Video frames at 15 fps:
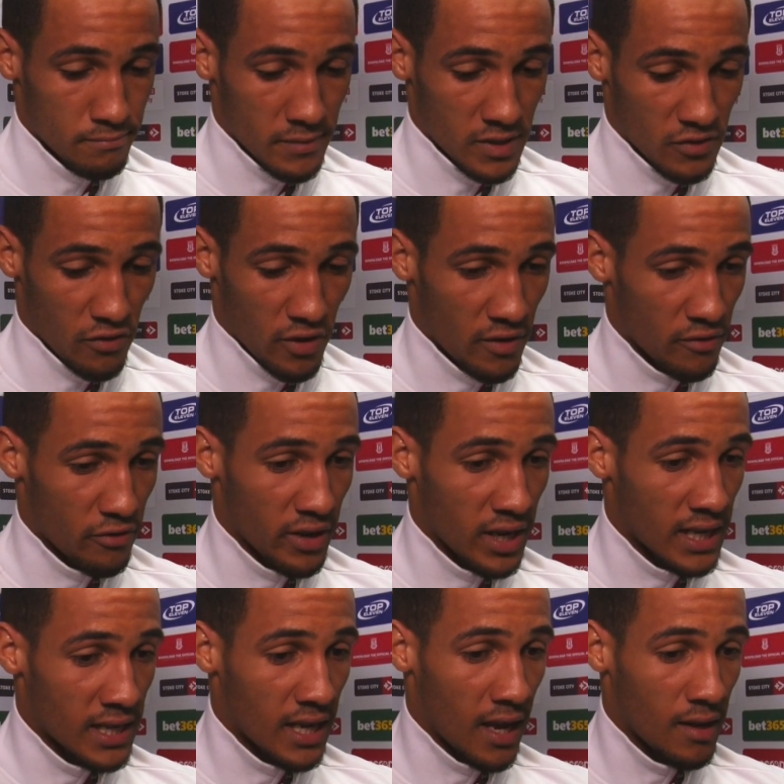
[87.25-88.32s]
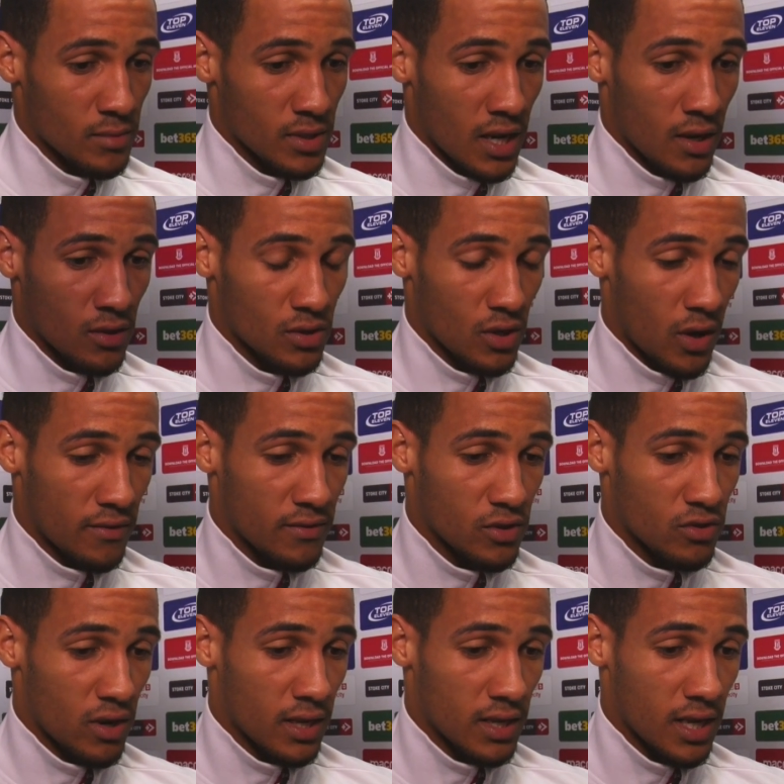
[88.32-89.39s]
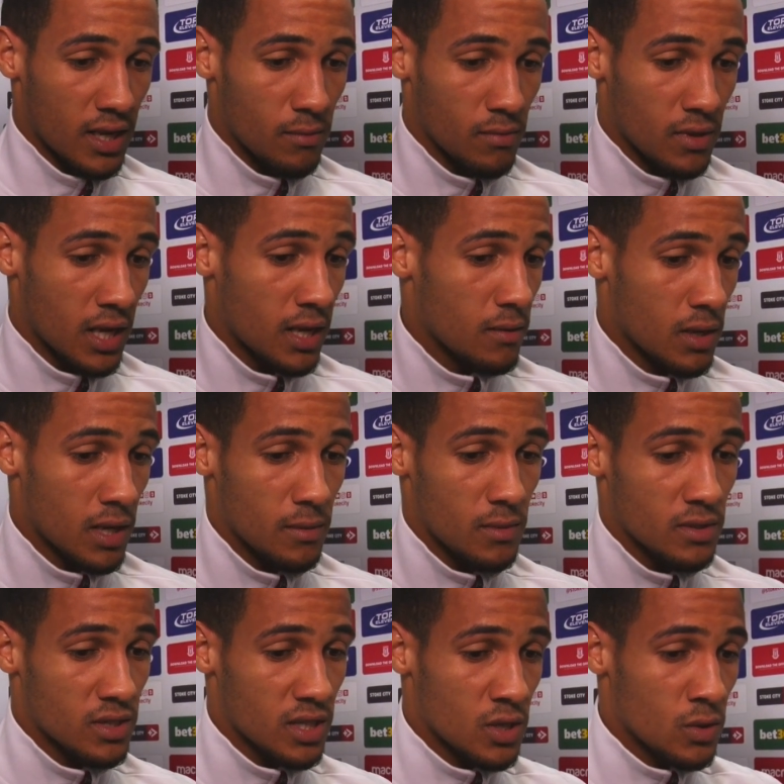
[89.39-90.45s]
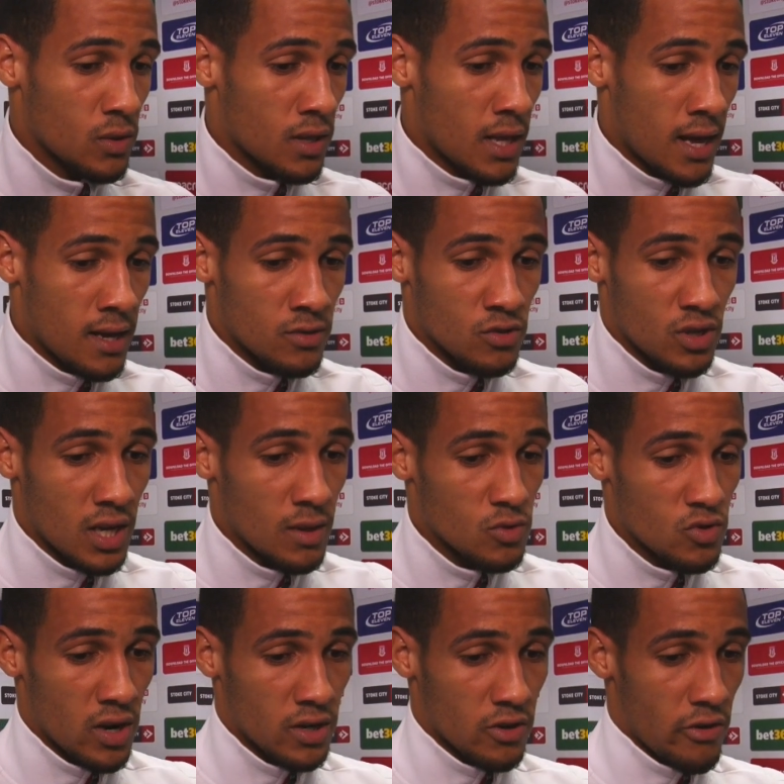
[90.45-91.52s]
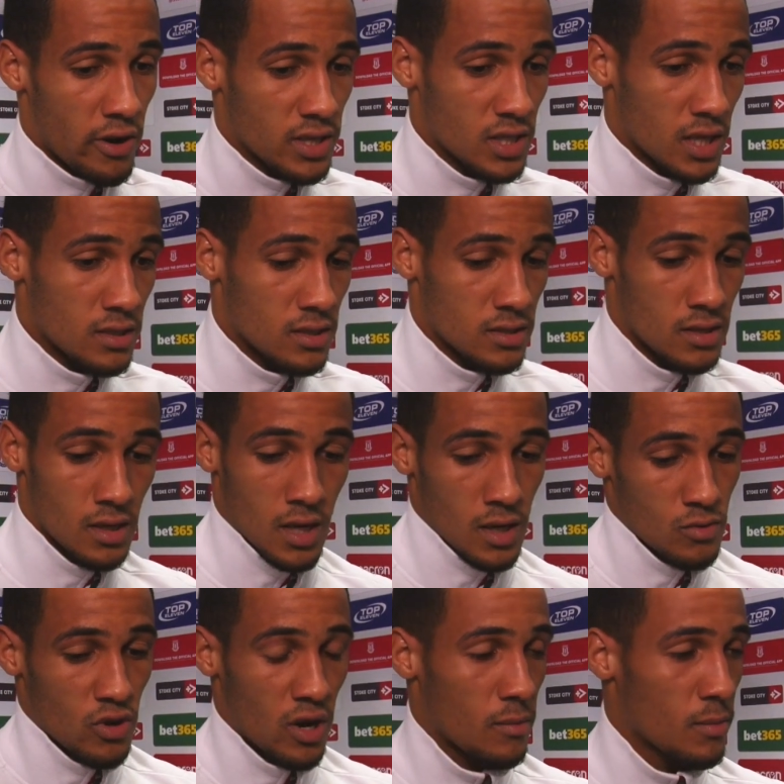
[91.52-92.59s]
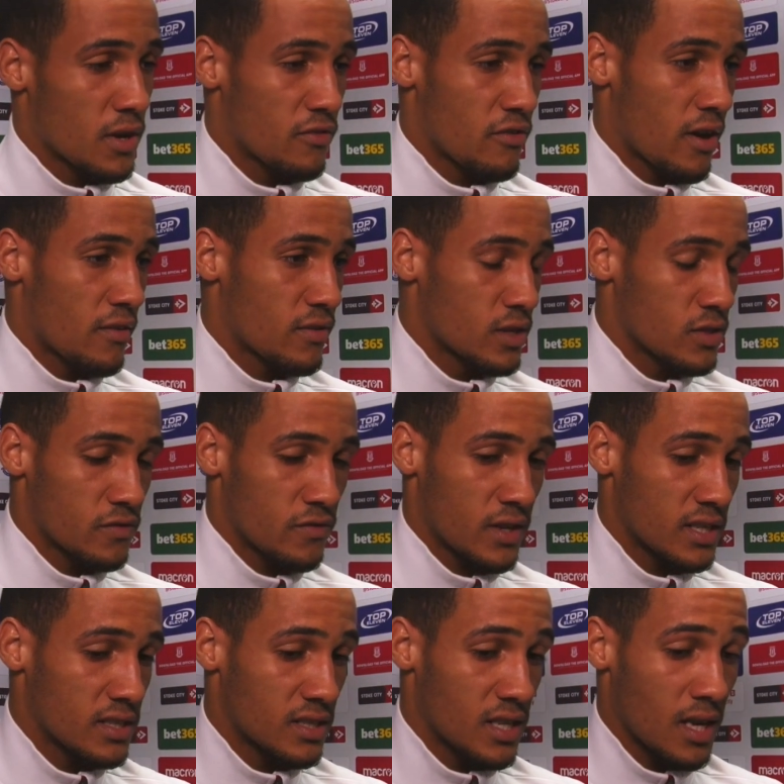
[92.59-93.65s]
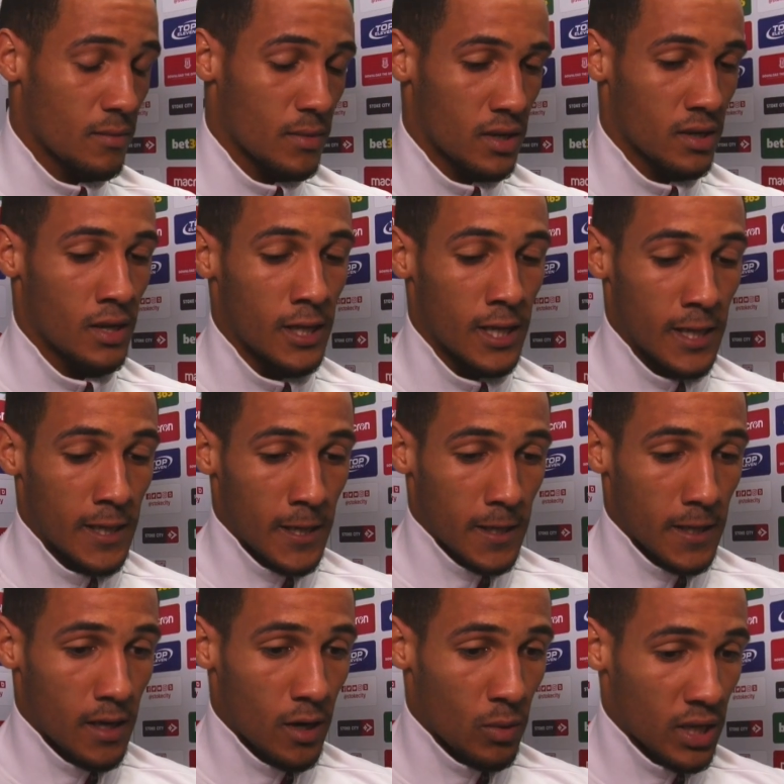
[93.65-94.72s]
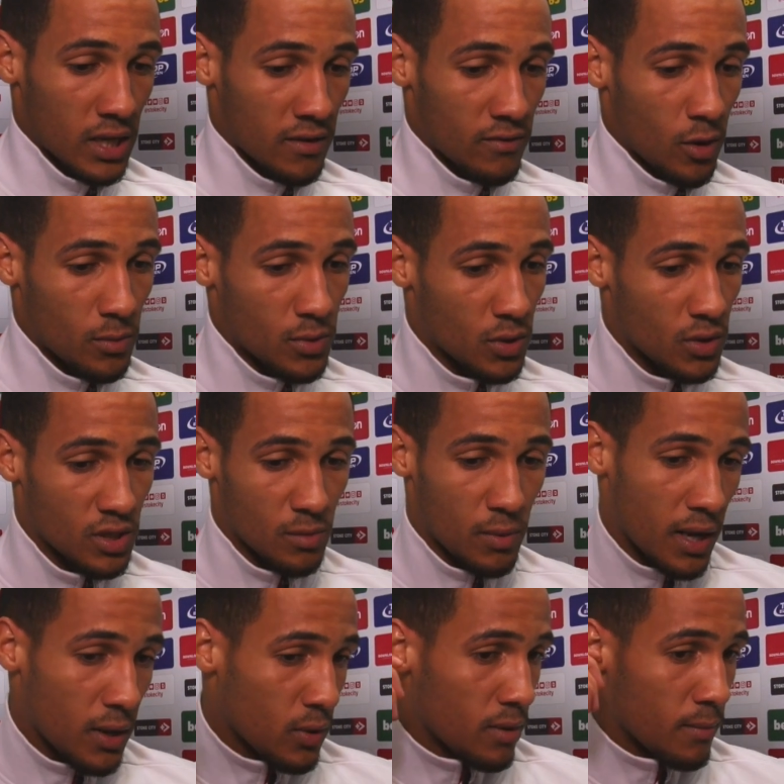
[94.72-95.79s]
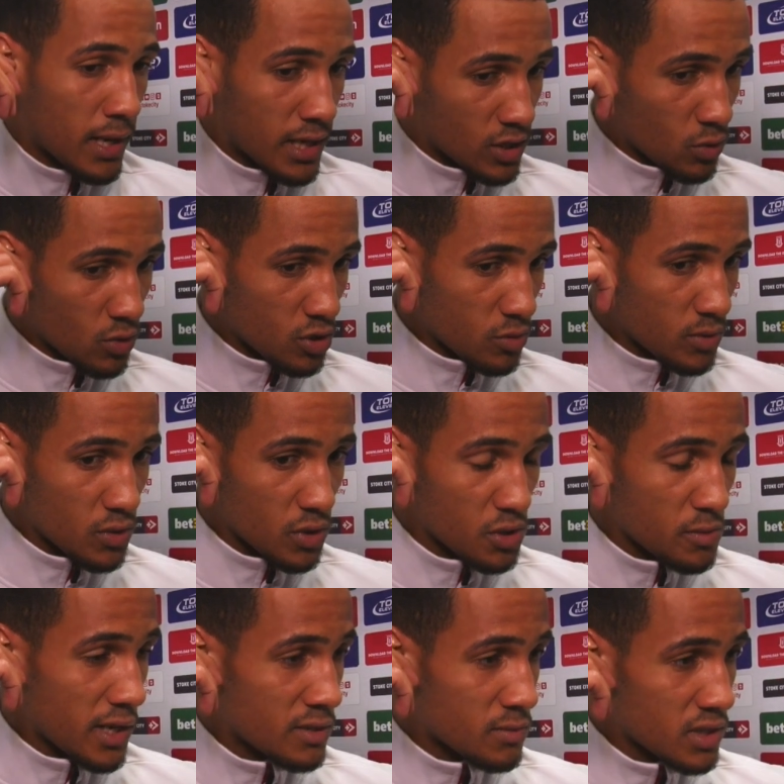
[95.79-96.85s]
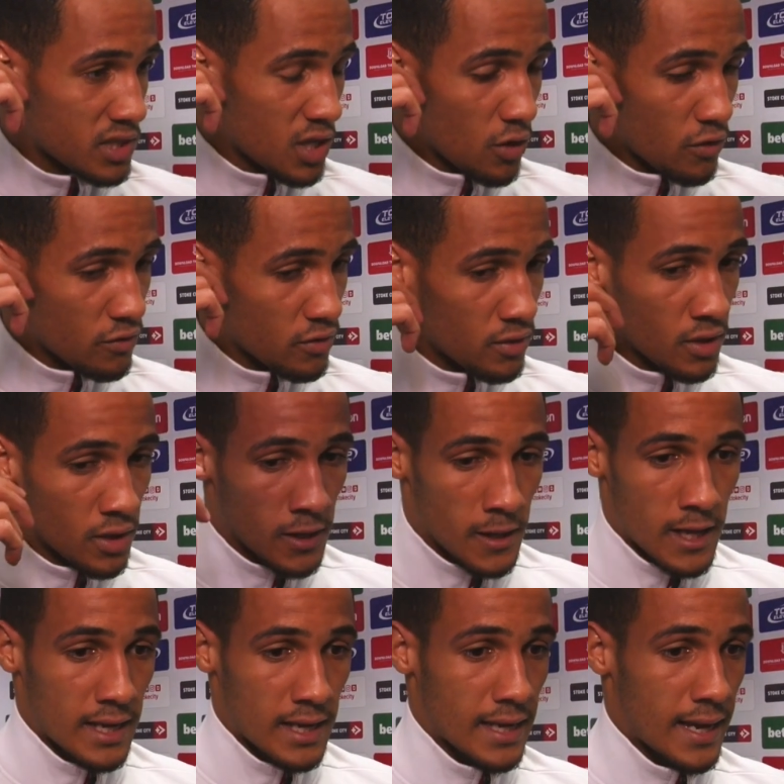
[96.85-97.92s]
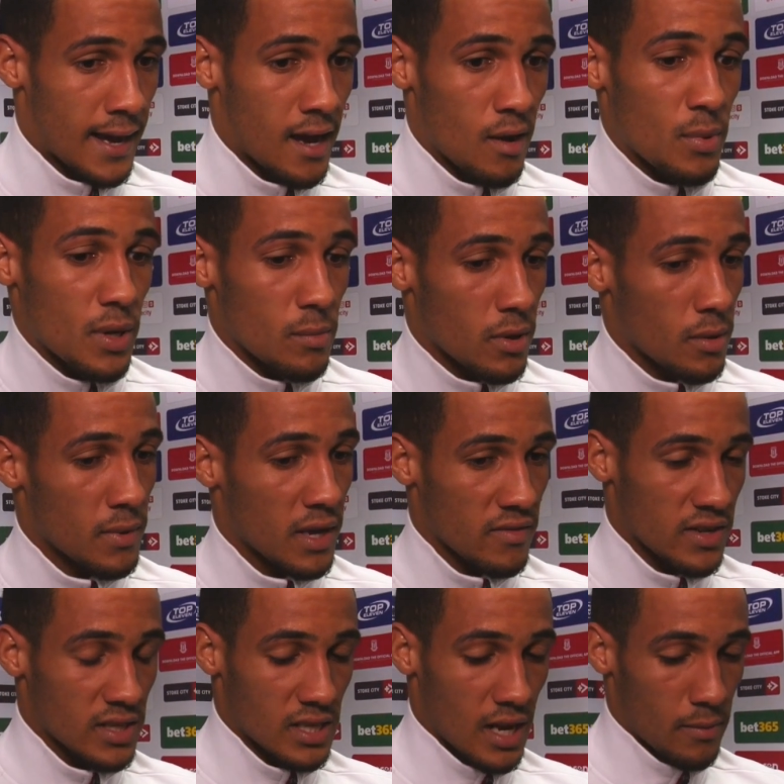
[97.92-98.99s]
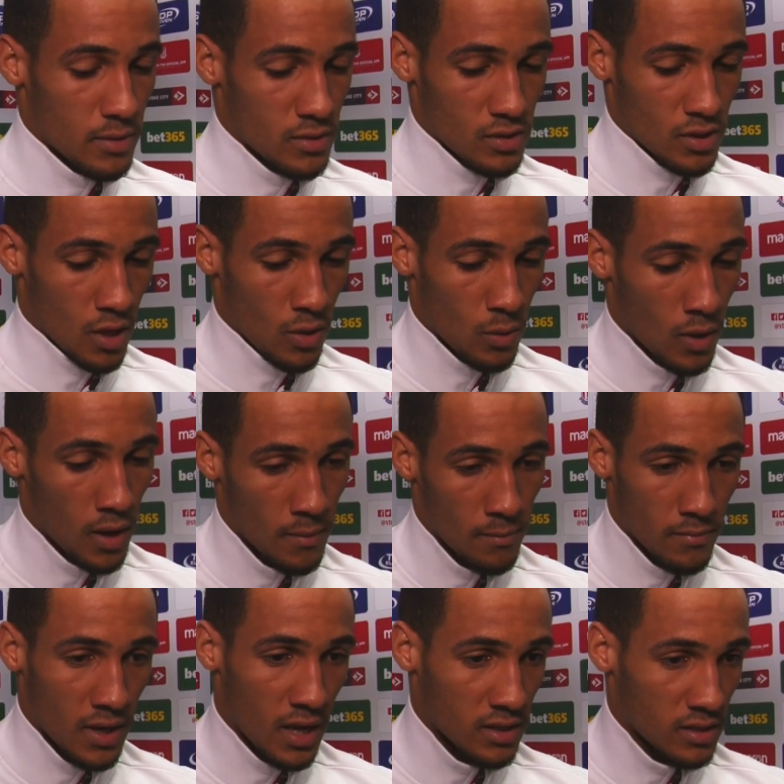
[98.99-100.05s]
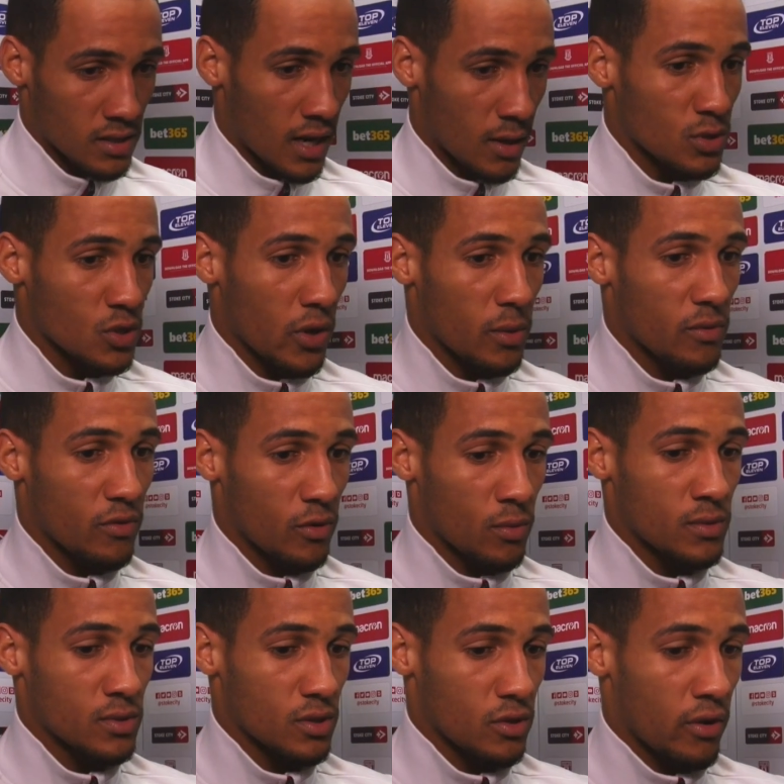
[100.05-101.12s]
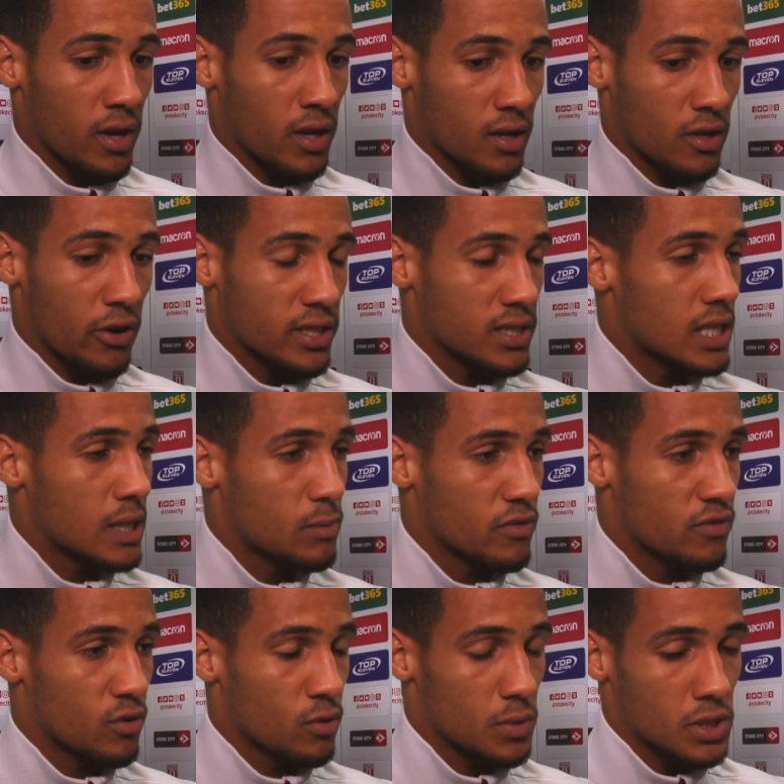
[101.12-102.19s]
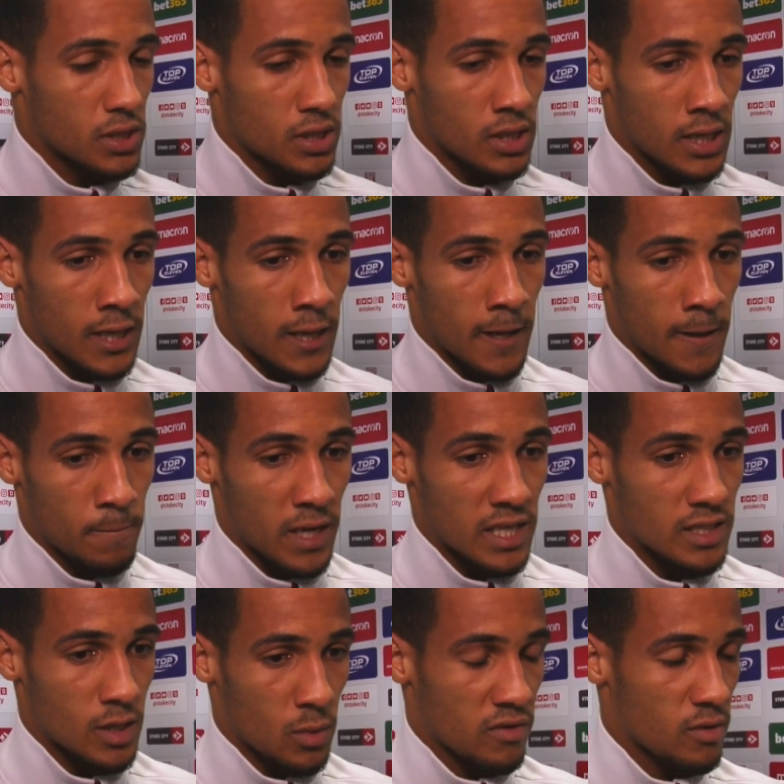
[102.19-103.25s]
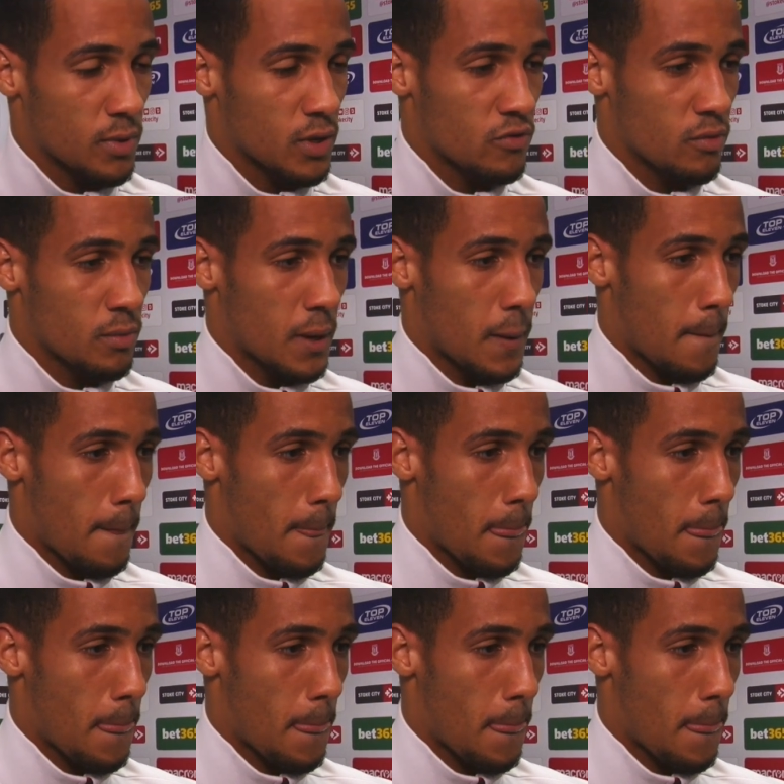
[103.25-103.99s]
It's 3-3 league games now, so I have to try and keep continuing that and keep trying to create chances and keep trying to be a threat for this team. And you know, when given the opportunity to play, when a manager wants me to express myself and get out of people and make things happen. So tonight was a great performance, a great team performance, and like I said, we have to build from it.